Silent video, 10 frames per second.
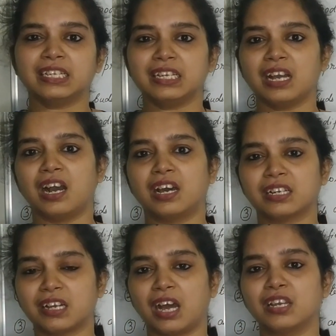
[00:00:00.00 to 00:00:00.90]
they
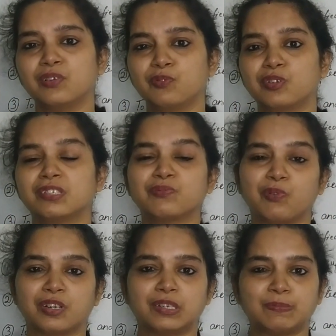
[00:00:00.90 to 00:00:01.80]
are carnivorous
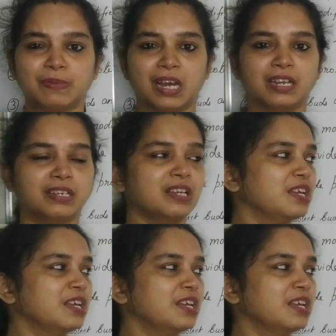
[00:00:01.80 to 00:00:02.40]
water plant.